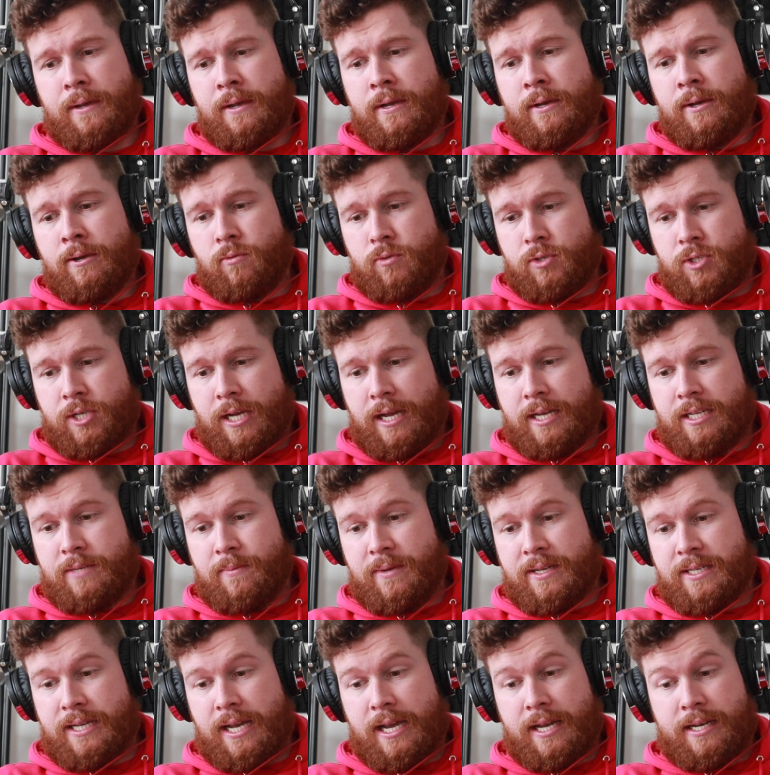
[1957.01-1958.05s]
I was chatting to
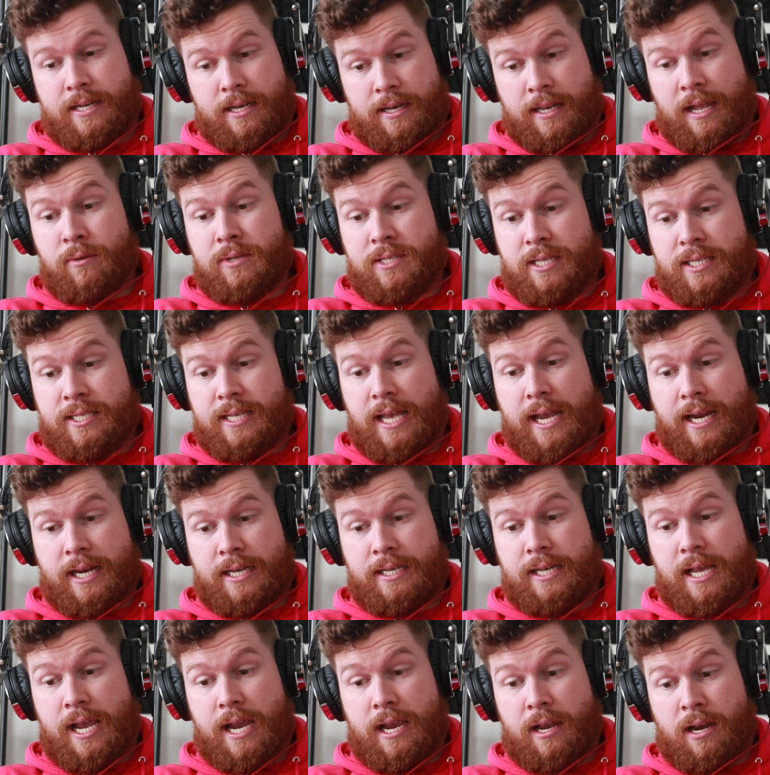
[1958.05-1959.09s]
my dad. That was the
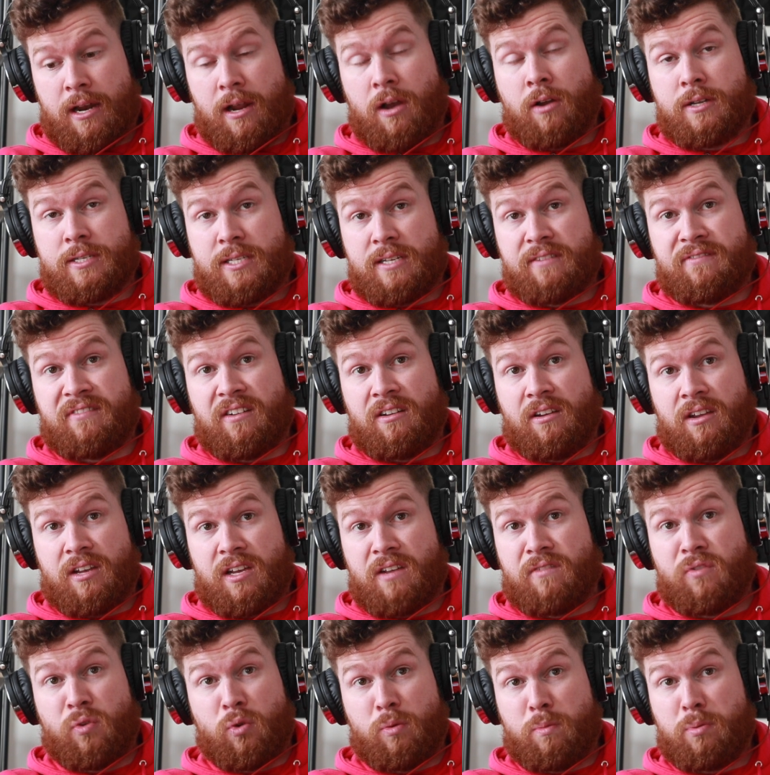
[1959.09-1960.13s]
second day, and I honestly felt like
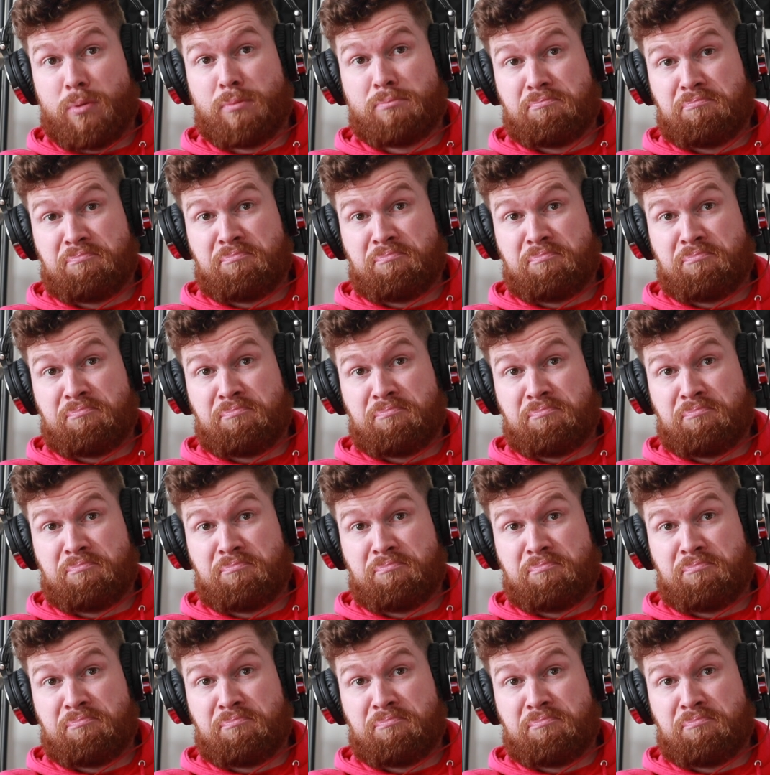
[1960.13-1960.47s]
giving up.